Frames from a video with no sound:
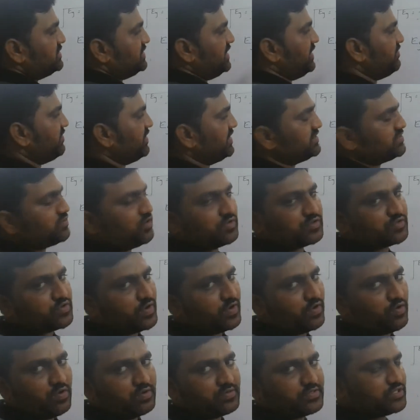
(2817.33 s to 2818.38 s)
C1 is also a
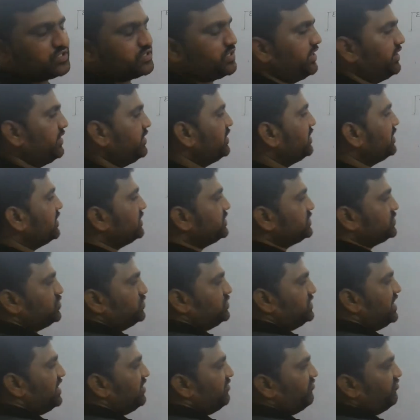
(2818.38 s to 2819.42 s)
constant. So
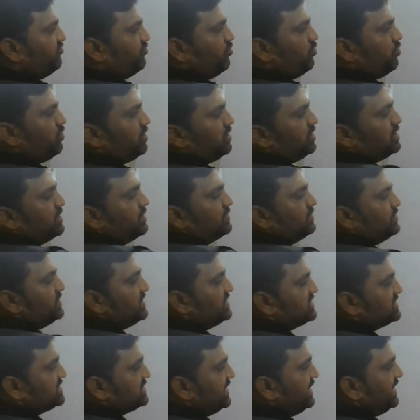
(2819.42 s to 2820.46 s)
therefore,
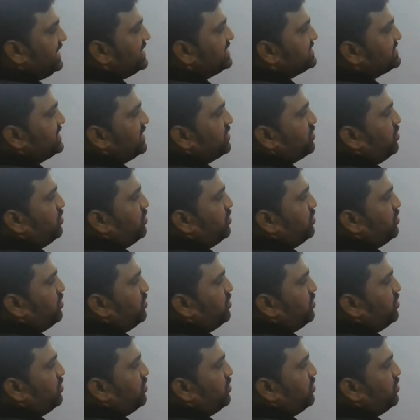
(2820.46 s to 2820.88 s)
this yields a